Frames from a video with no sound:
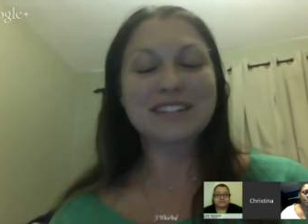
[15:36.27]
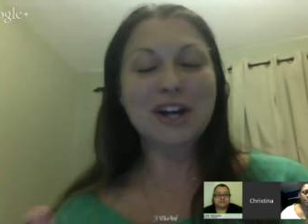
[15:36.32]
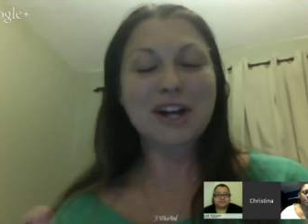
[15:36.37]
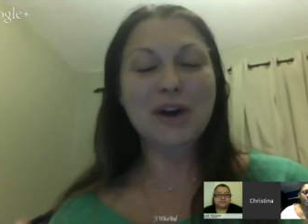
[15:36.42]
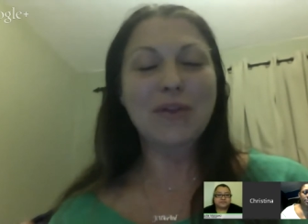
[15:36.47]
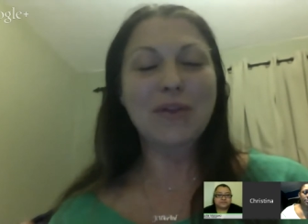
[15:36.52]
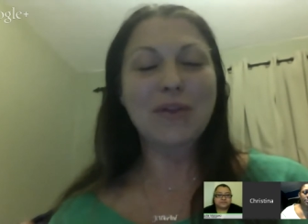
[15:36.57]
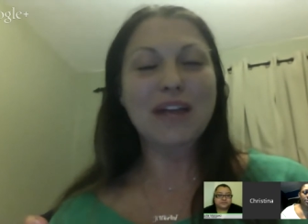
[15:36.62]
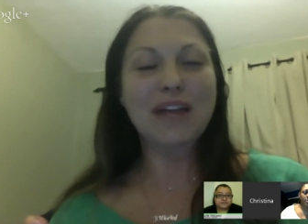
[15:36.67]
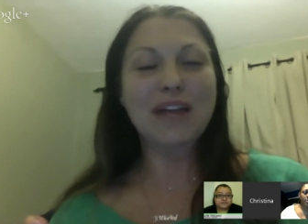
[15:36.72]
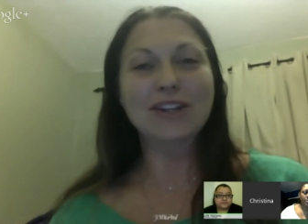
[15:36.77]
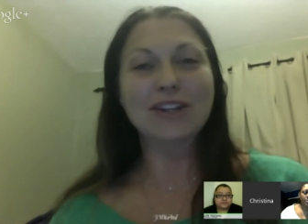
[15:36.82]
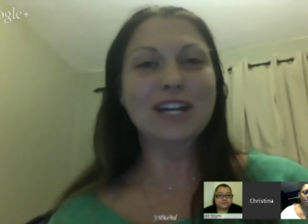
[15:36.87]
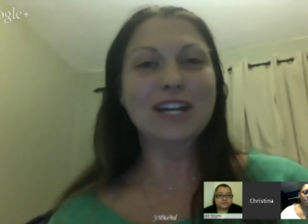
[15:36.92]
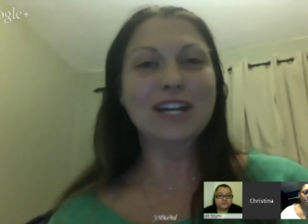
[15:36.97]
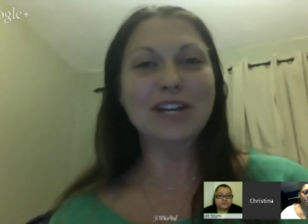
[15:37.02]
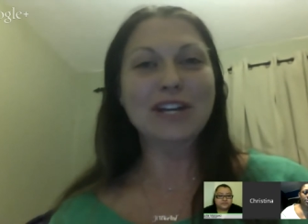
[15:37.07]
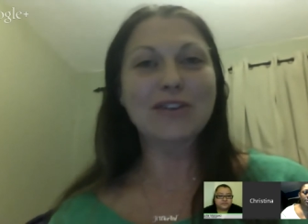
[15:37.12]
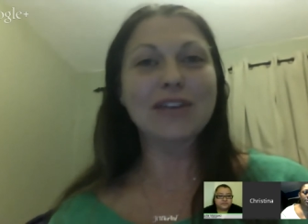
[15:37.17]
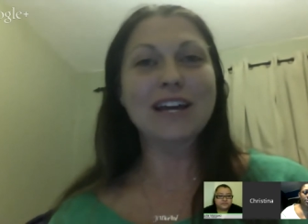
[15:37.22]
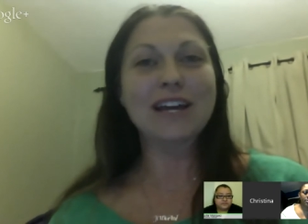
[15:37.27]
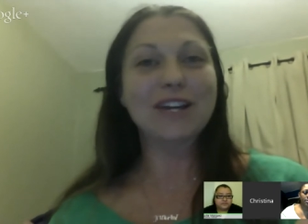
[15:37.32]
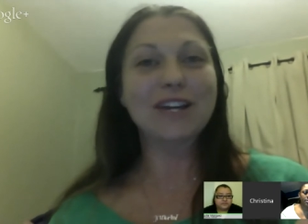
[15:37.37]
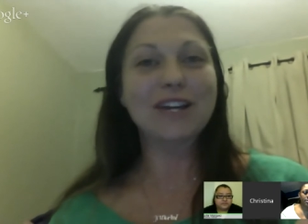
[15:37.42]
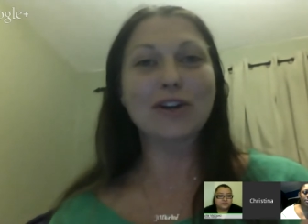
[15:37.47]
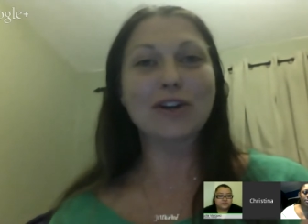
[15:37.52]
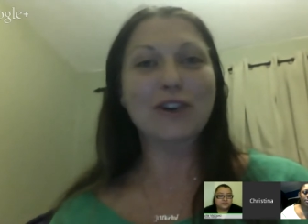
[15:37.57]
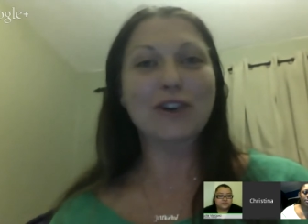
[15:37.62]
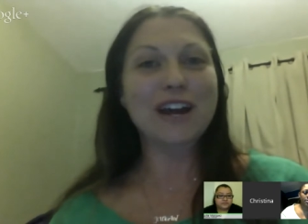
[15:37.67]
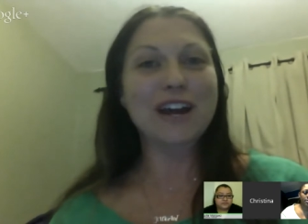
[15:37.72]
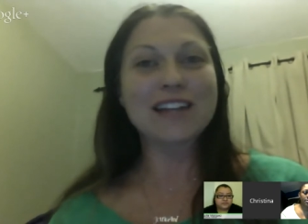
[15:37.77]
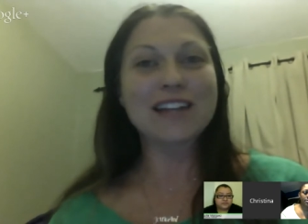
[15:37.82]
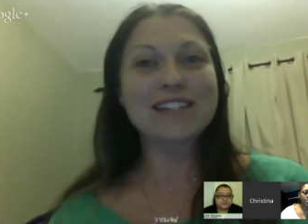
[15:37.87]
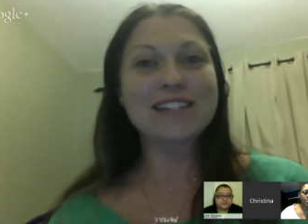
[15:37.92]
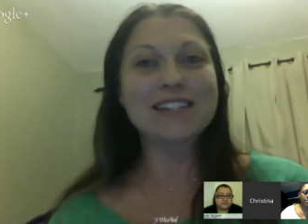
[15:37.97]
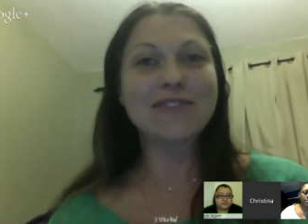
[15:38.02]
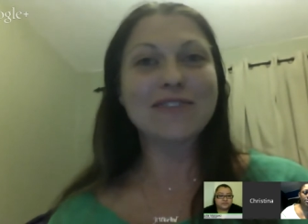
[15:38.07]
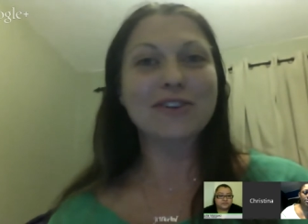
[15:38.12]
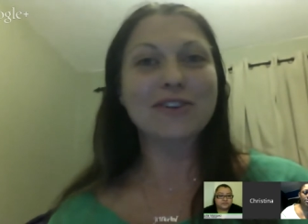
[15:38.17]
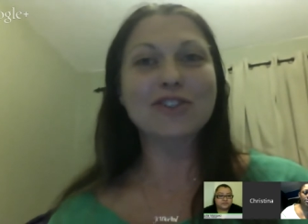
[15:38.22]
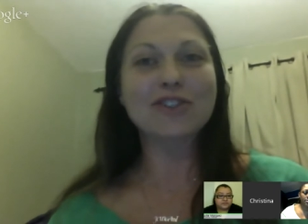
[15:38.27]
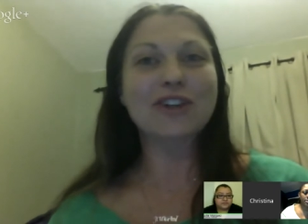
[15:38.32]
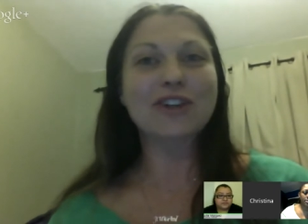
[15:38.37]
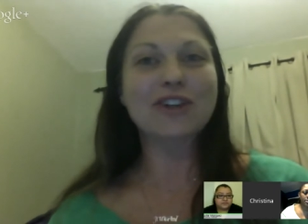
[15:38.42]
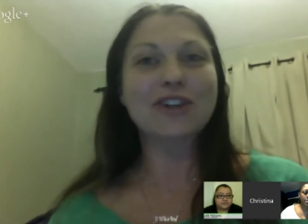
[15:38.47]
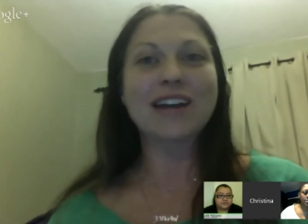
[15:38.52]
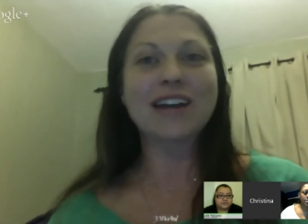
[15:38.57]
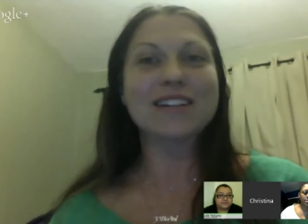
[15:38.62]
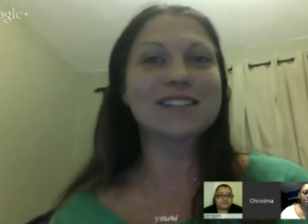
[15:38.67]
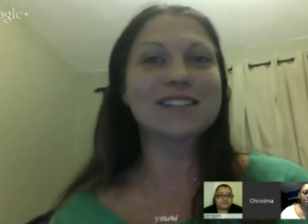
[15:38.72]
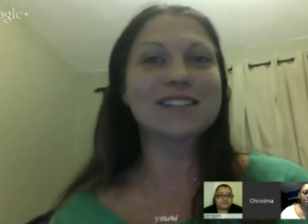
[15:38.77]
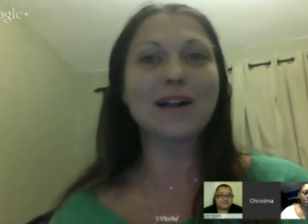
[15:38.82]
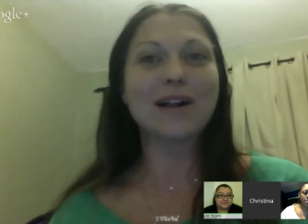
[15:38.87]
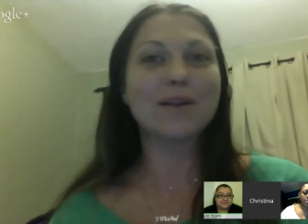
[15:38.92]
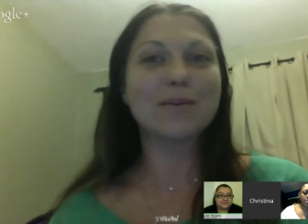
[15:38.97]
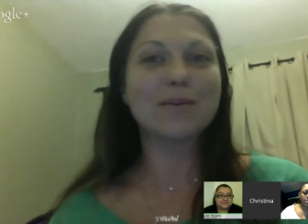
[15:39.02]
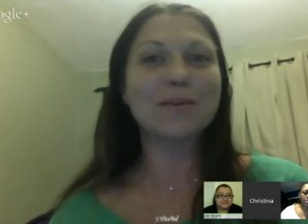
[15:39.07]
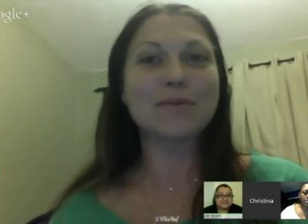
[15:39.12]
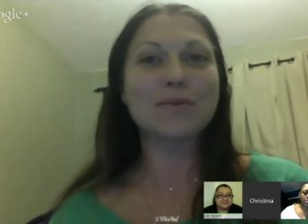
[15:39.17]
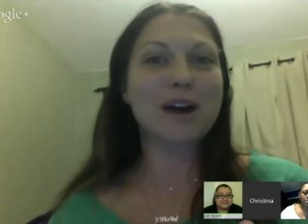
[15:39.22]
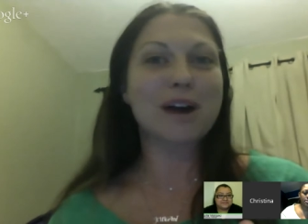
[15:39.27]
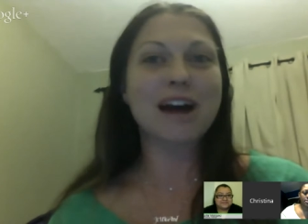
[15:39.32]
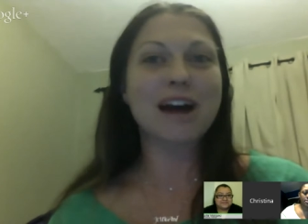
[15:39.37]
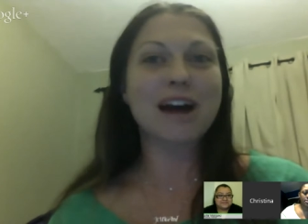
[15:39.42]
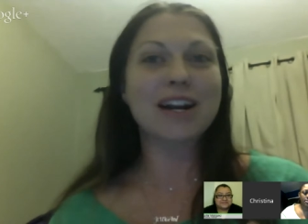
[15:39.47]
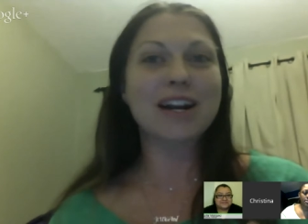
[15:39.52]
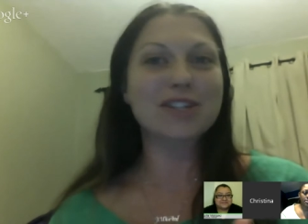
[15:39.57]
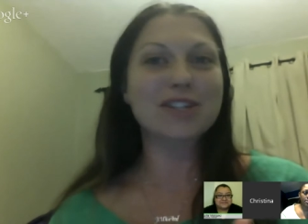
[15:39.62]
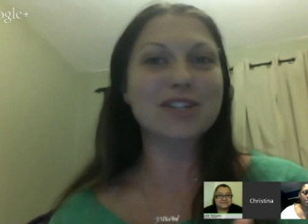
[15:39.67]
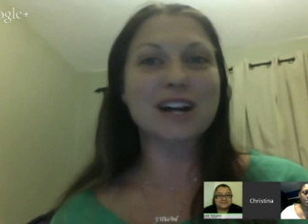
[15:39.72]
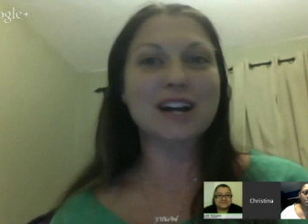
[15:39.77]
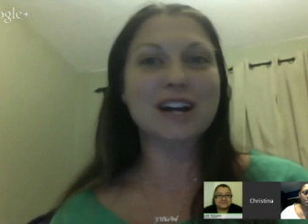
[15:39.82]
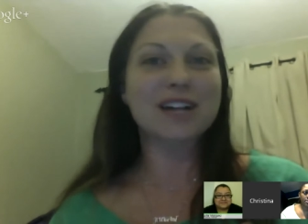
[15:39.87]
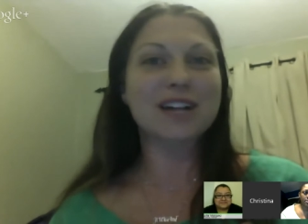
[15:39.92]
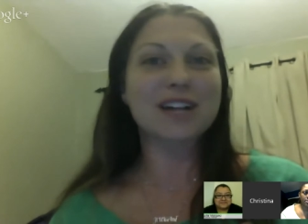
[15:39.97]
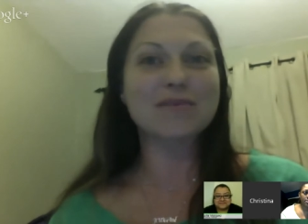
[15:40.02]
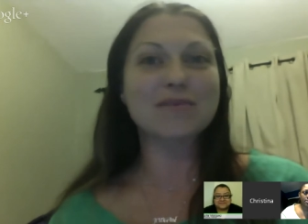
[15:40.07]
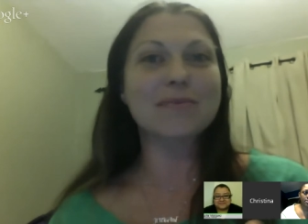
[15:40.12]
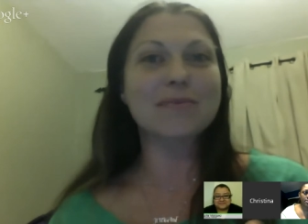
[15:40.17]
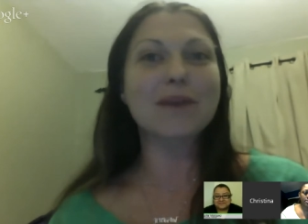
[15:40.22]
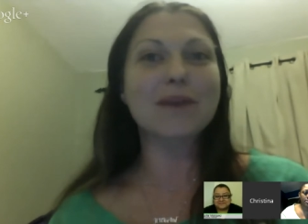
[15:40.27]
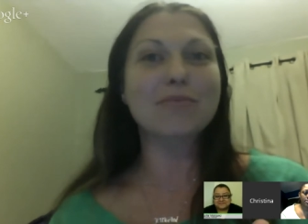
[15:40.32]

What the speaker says: they look at you like you're crazy for trying to sell them a product or talk to them about